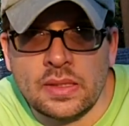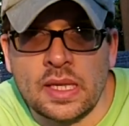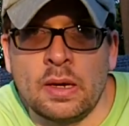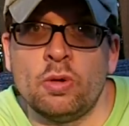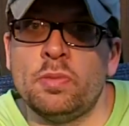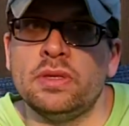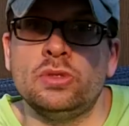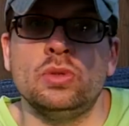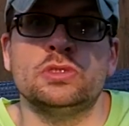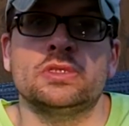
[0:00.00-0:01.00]
I will be
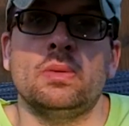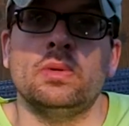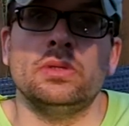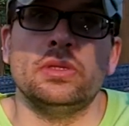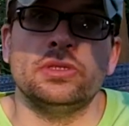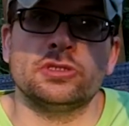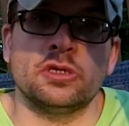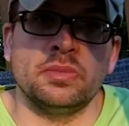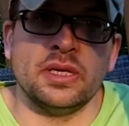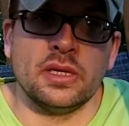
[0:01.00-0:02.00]
too if someone
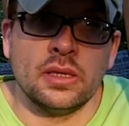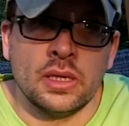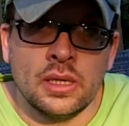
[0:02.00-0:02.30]
injured me,